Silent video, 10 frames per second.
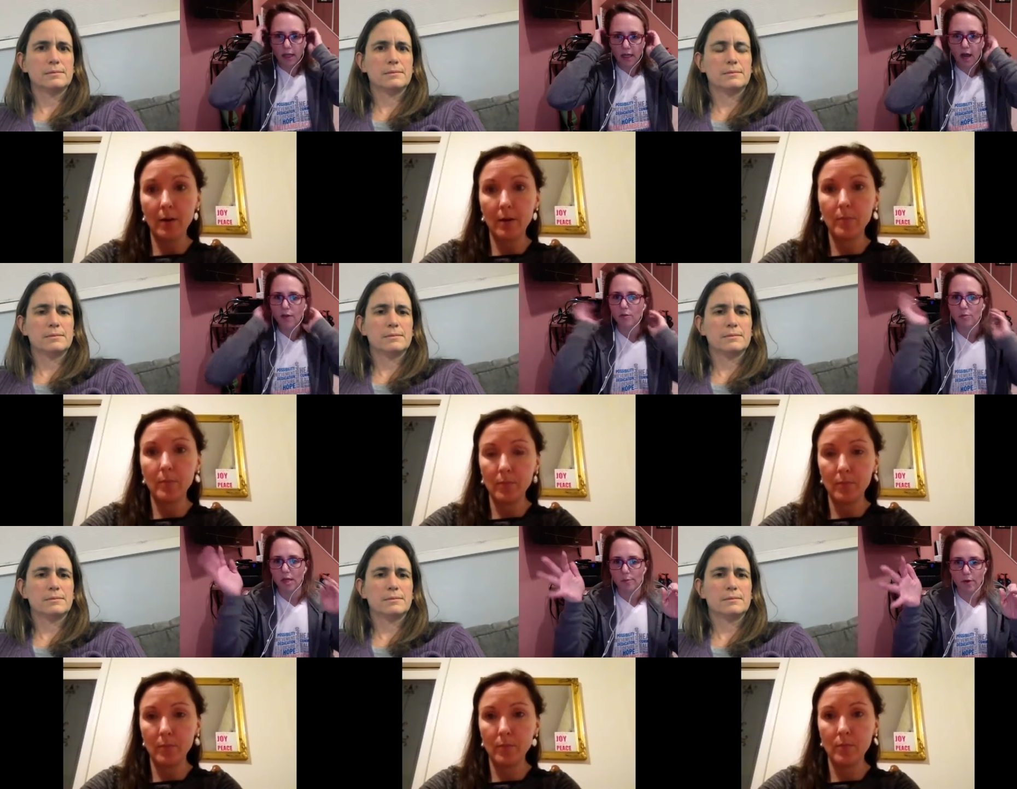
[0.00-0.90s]
Speaker 1: like other
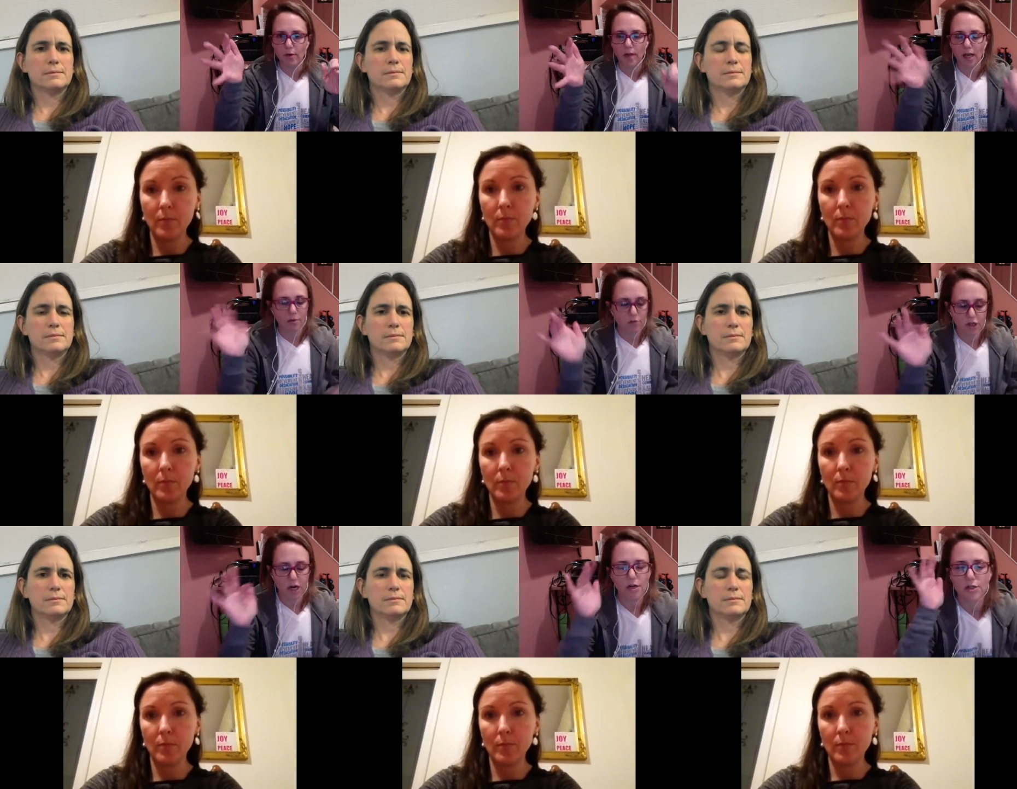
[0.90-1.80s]
people like i was
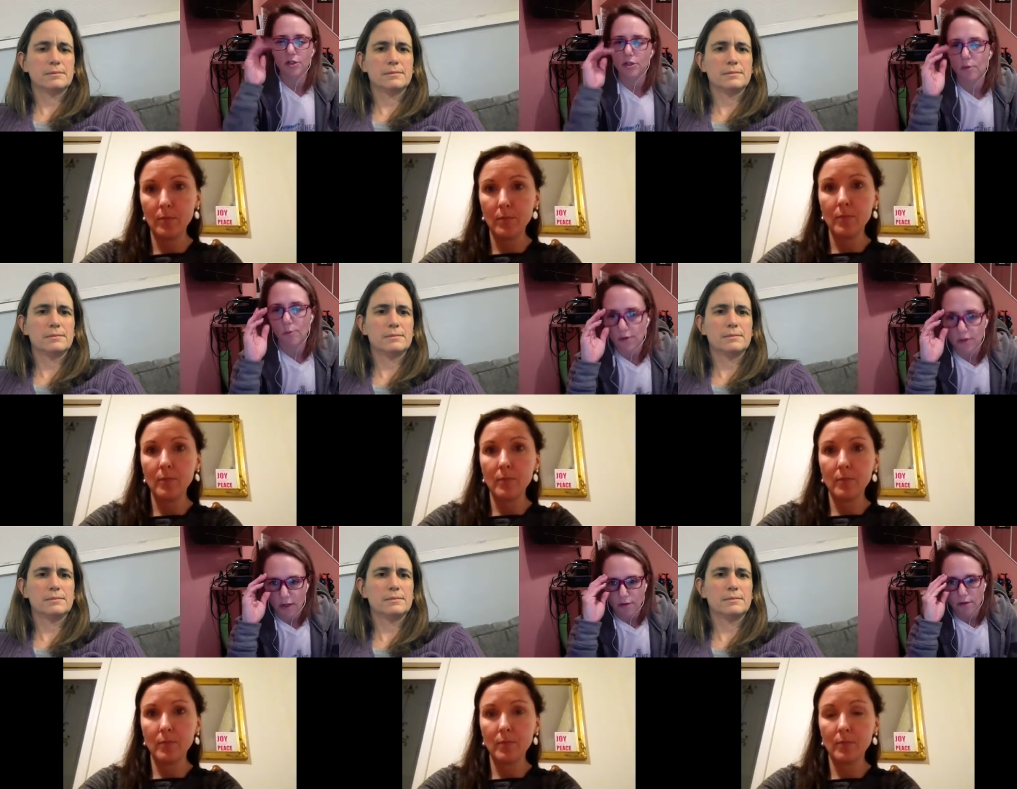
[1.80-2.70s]
trying to do a
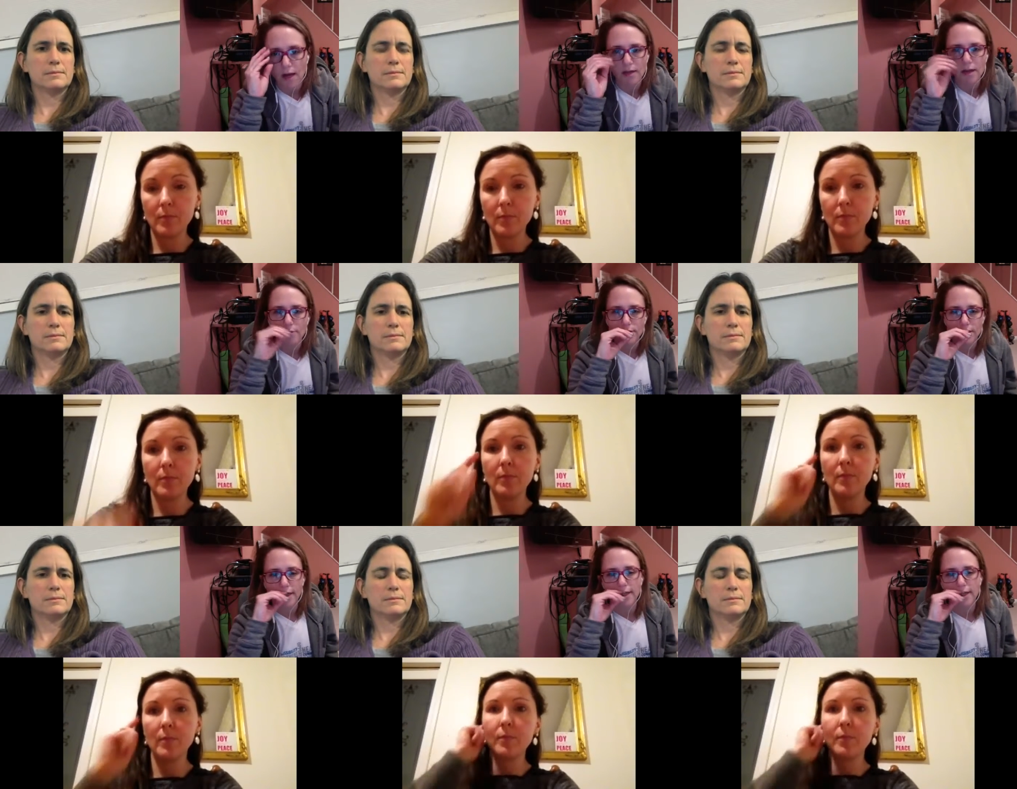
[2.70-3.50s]
post the other day and i was like